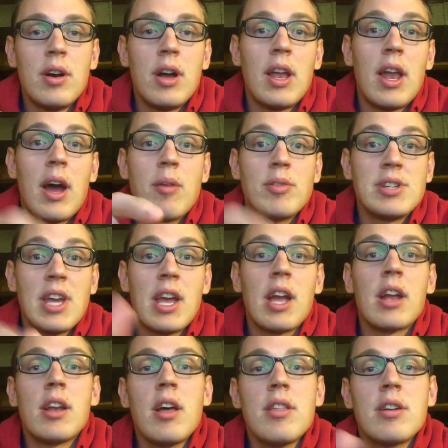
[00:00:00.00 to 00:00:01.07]
and I were
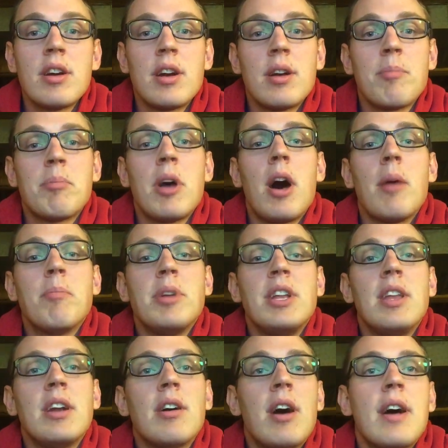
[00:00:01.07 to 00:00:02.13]
taking another
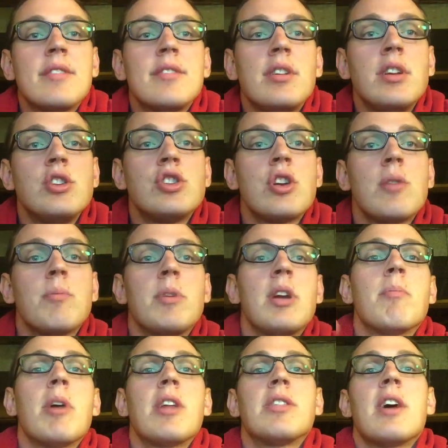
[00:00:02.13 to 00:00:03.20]
PD class, and he showed me
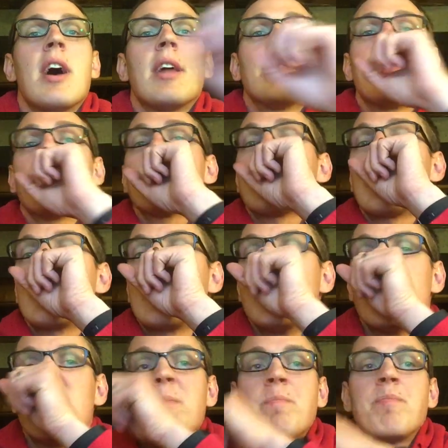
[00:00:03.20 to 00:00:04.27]
about that. That was kind of
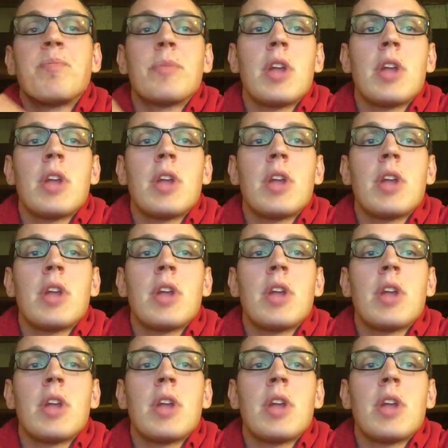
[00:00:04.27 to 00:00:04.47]
cool.